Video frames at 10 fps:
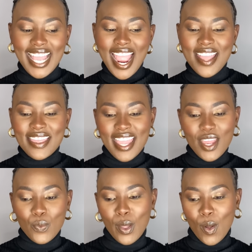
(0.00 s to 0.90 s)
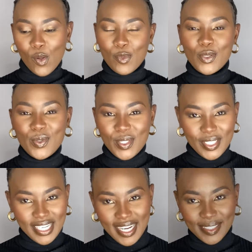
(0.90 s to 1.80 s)
and then we're almost
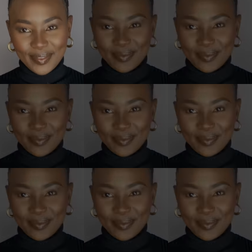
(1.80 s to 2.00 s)
done